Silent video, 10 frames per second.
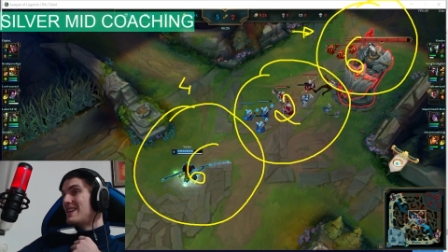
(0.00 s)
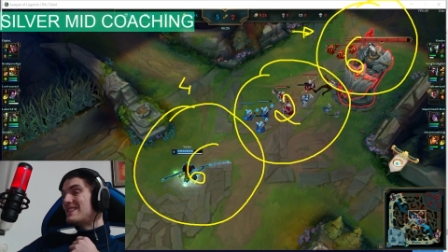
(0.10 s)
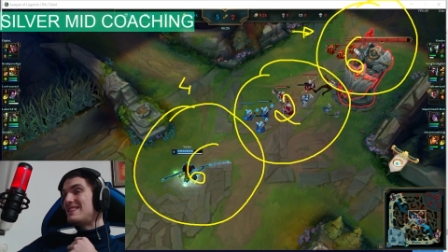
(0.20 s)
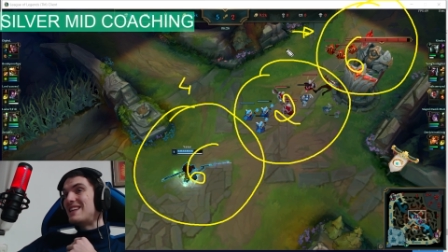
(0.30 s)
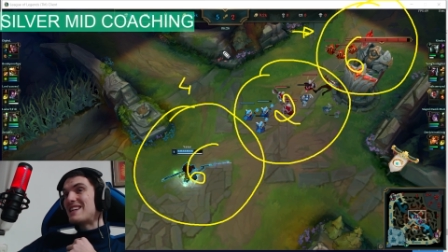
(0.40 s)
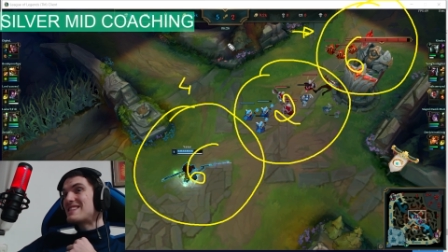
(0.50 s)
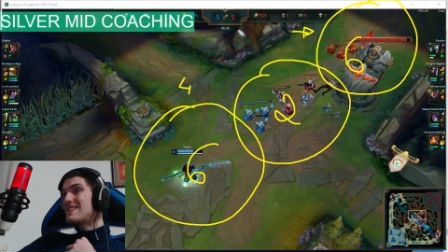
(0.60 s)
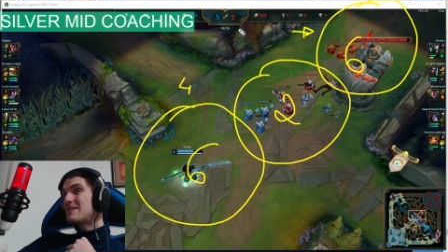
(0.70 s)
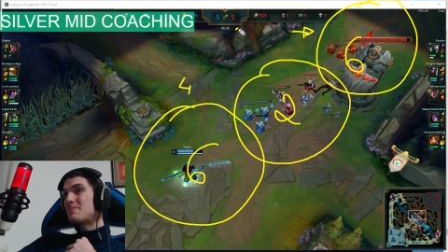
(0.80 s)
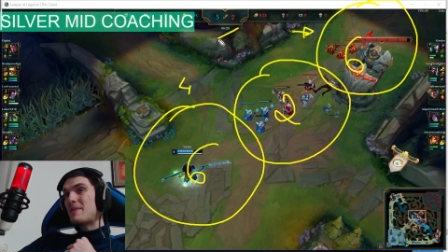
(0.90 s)

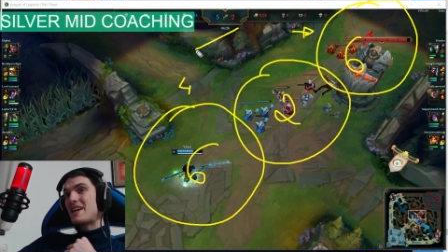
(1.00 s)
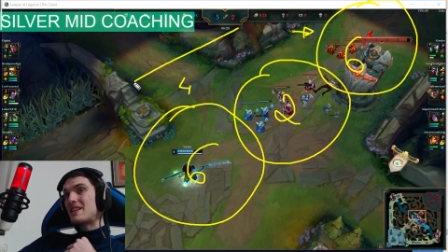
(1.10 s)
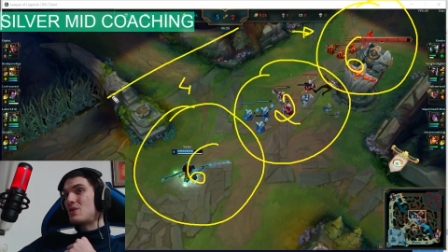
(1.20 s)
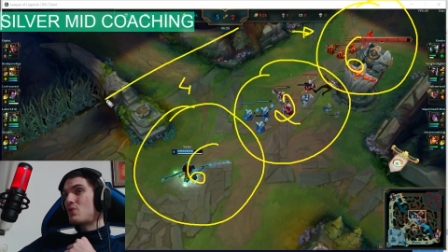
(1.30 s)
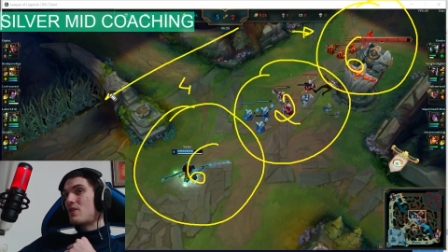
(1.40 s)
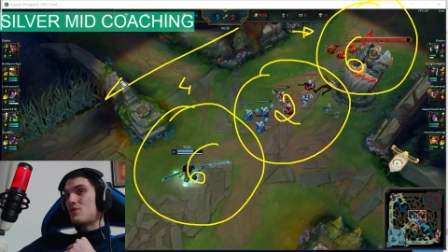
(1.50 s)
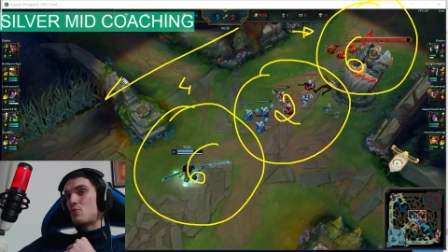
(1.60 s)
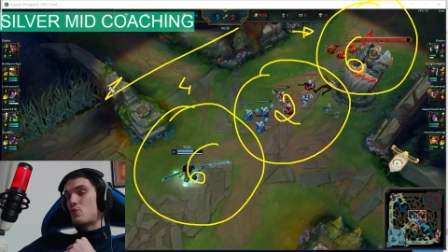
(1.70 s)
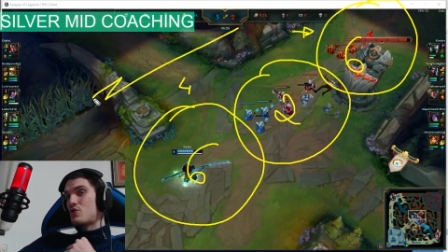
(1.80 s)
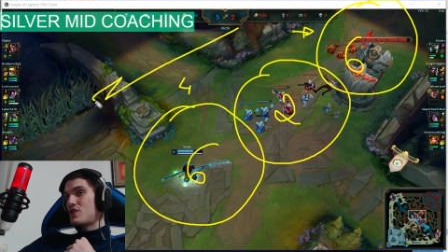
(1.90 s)
doesn't make the wave to
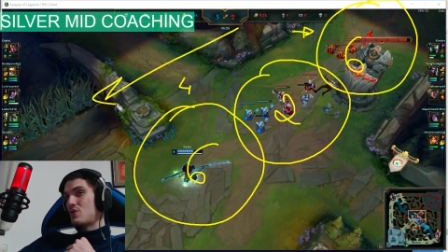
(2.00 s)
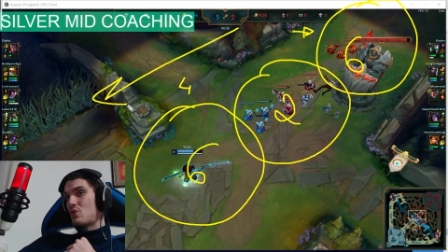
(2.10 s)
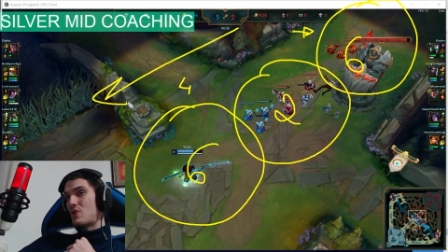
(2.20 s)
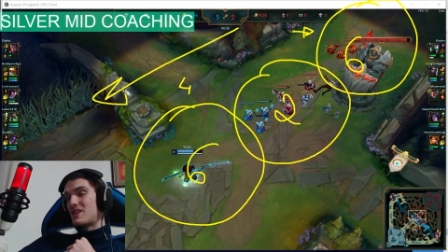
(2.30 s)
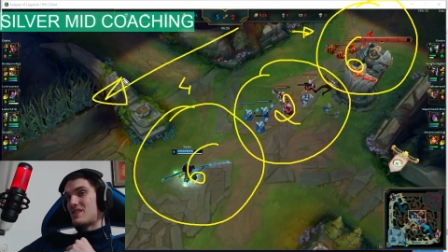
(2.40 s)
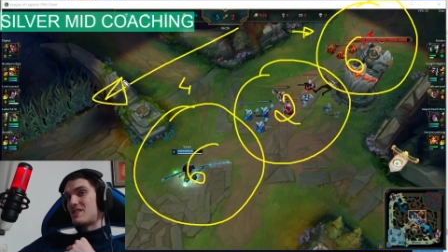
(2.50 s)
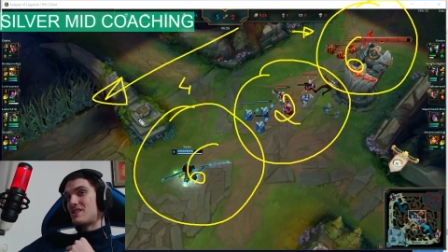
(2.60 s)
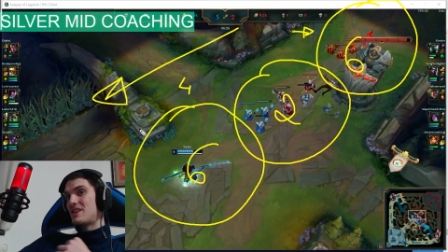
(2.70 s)
push into us